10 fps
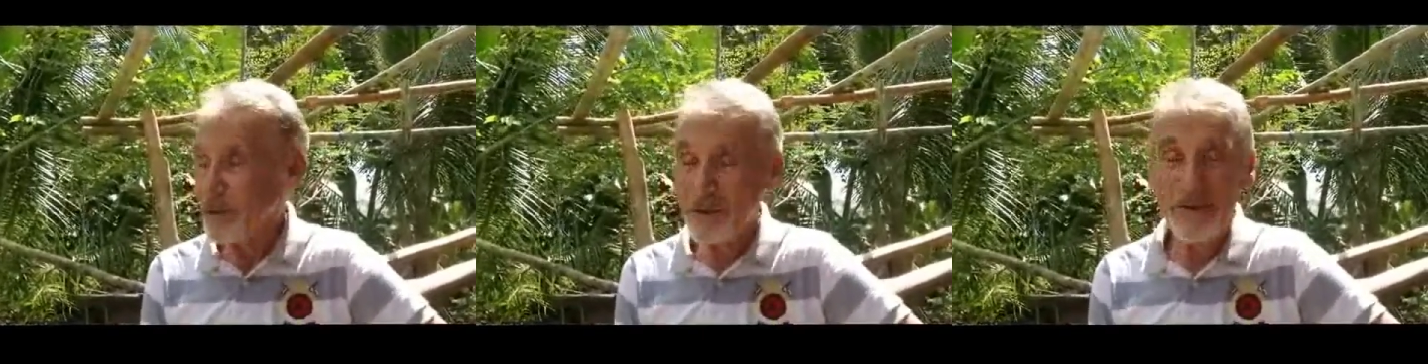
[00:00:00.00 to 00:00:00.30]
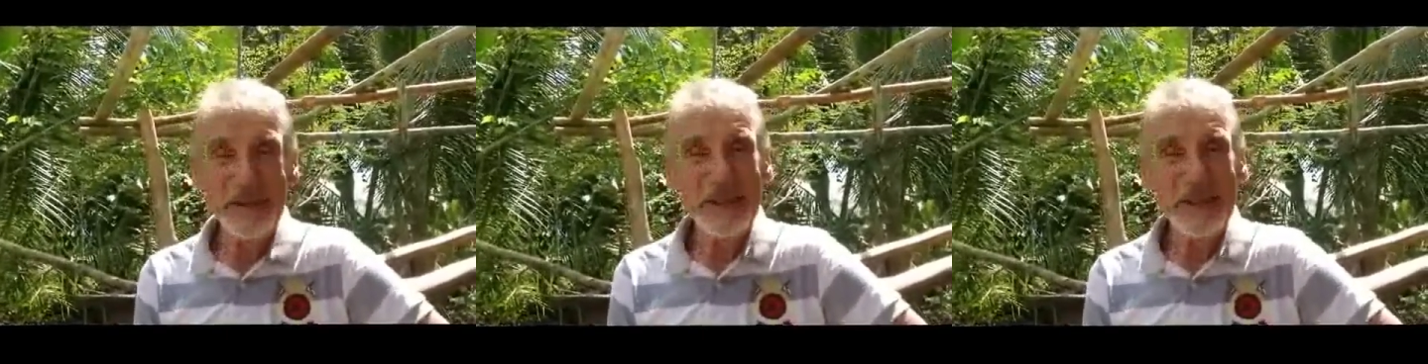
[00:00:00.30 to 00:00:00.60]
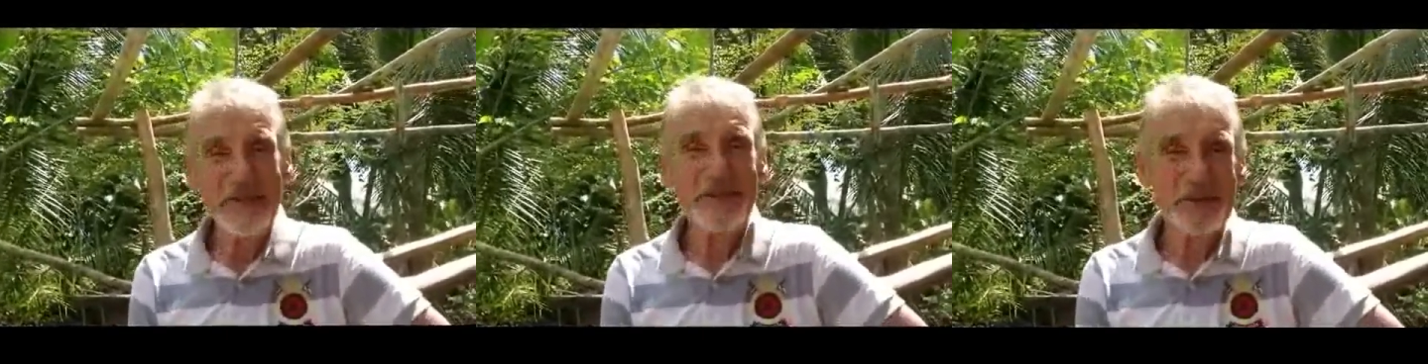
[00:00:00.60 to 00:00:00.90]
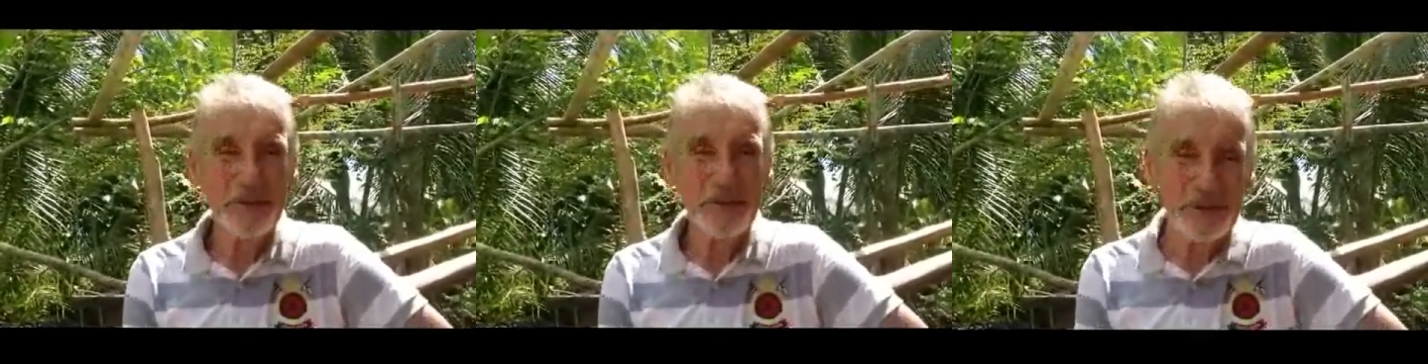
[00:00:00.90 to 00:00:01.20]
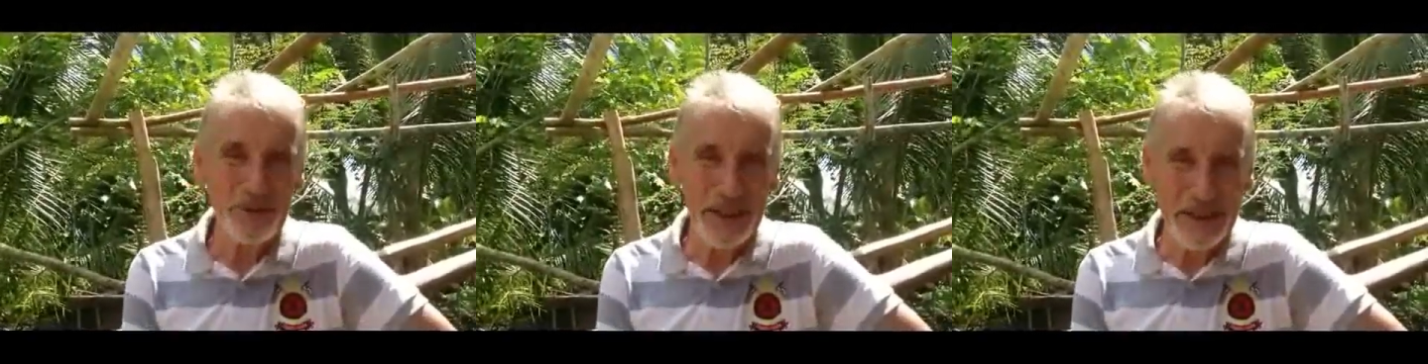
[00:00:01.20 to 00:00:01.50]
possibly, even as
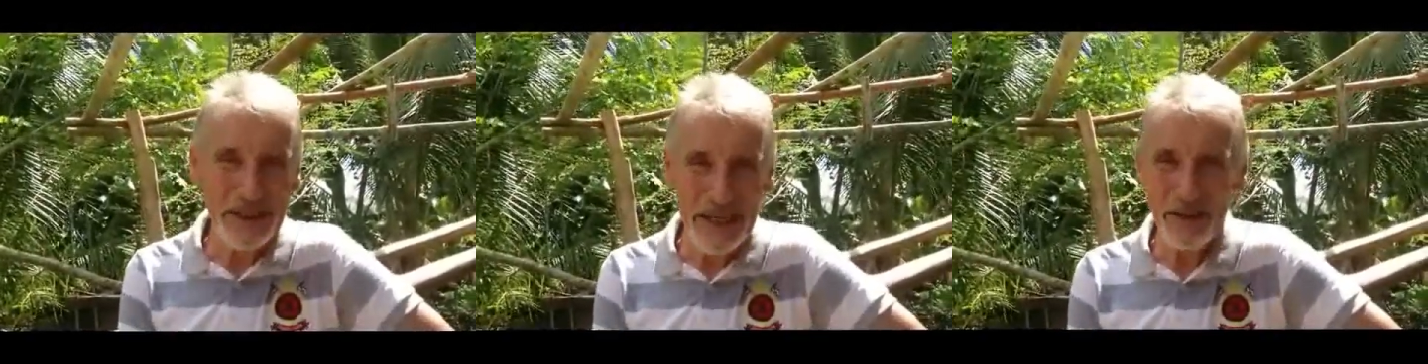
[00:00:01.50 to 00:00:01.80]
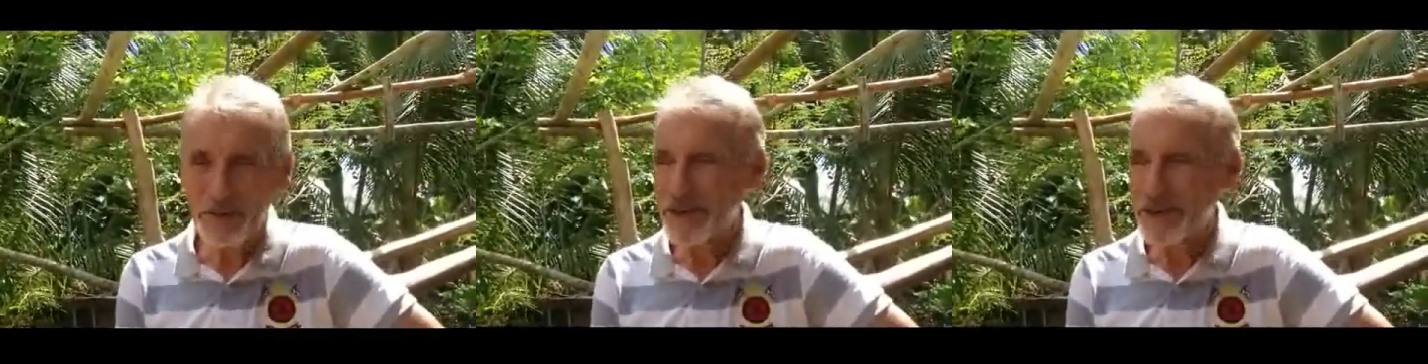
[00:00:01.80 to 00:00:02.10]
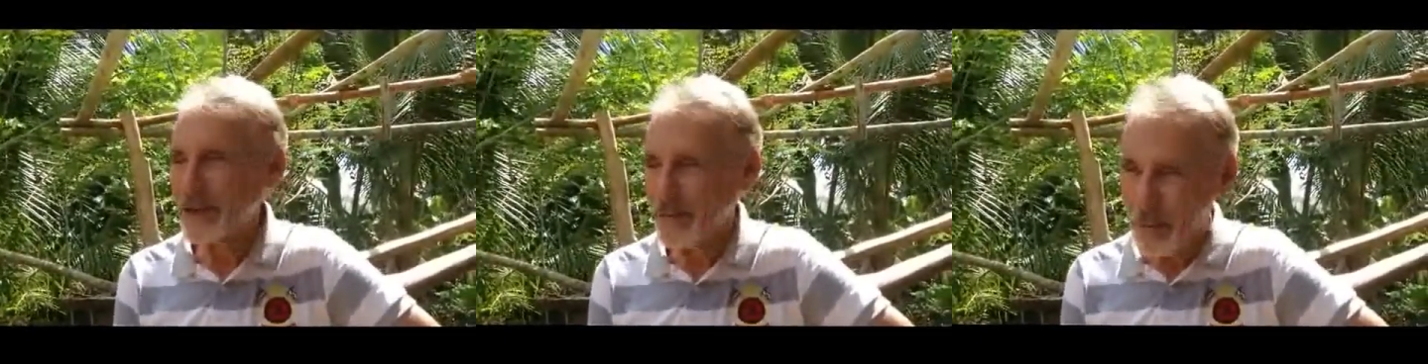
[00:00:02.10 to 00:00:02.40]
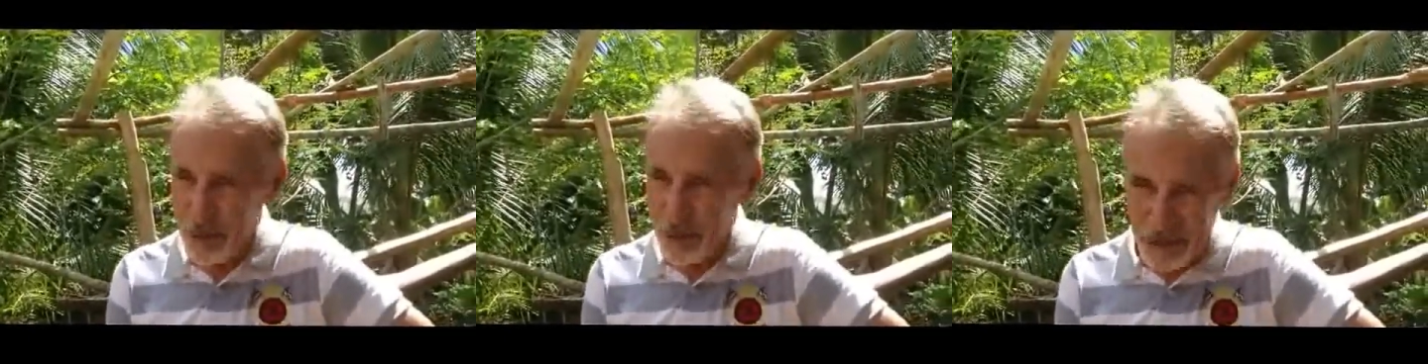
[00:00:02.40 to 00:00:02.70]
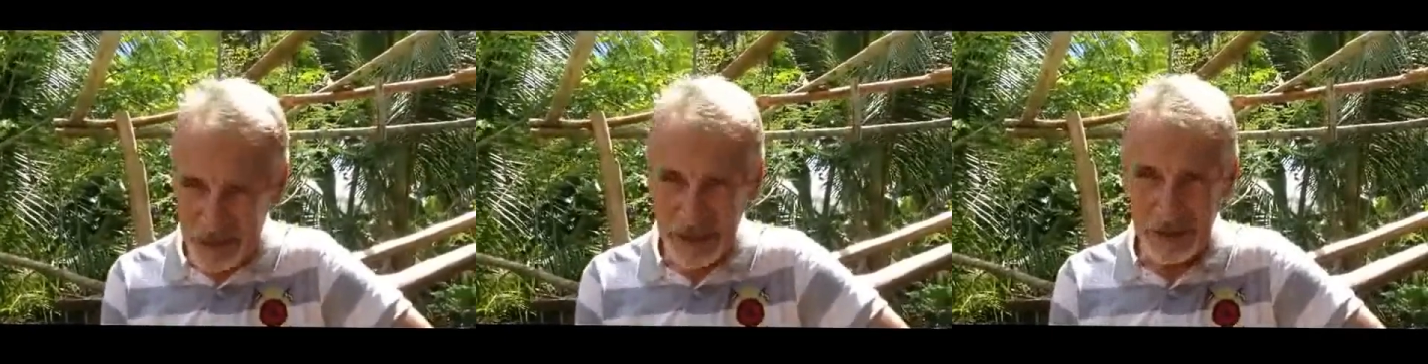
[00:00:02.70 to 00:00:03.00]
we're talking now, we could have a
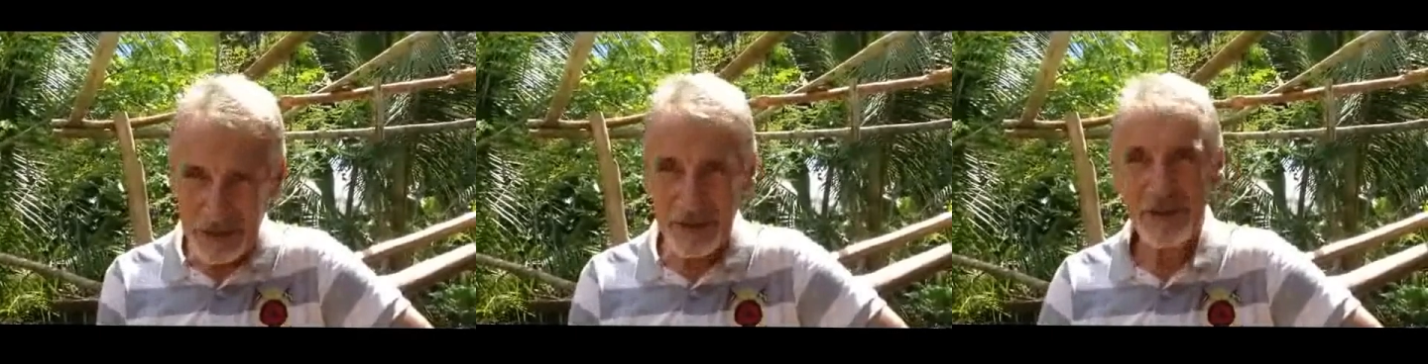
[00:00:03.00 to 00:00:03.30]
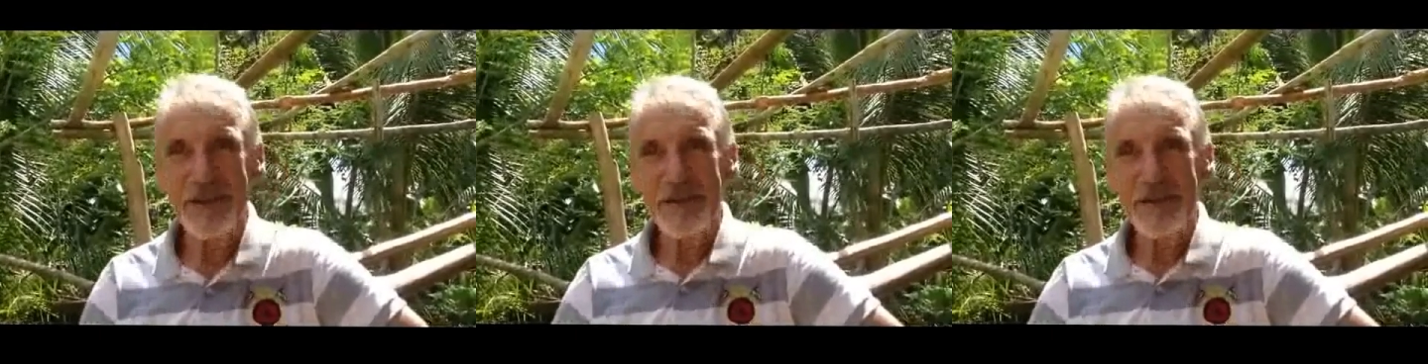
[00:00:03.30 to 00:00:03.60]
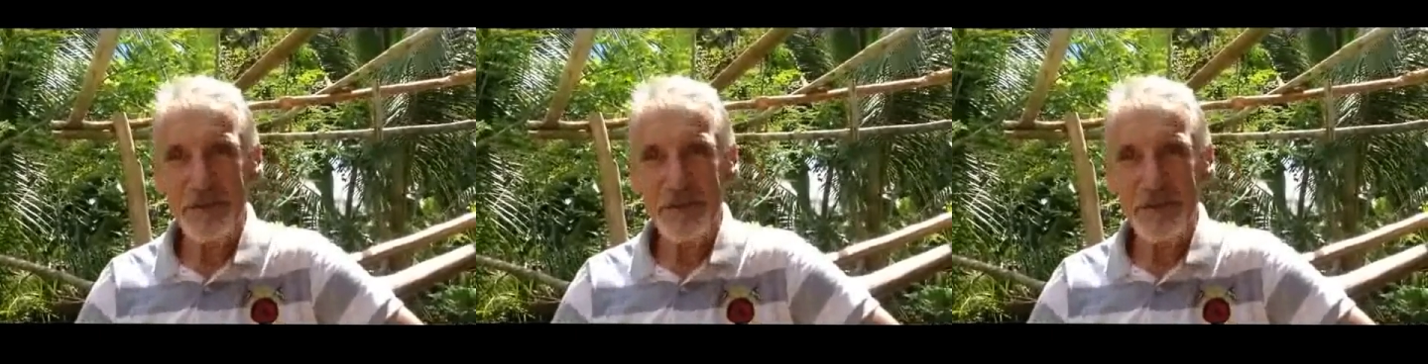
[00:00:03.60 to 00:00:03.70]
motorcycle